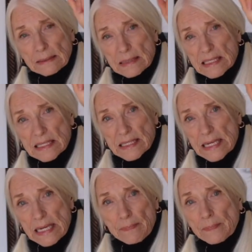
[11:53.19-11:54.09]

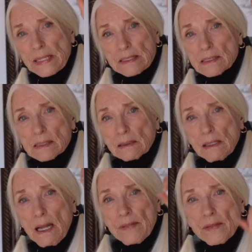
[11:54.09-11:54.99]
sticky pieces of
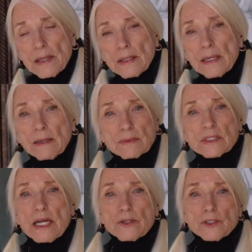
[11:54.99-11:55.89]
cloth on that
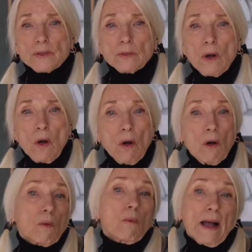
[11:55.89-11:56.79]
statue
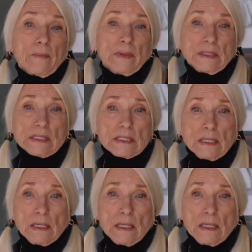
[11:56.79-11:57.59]
or white ones.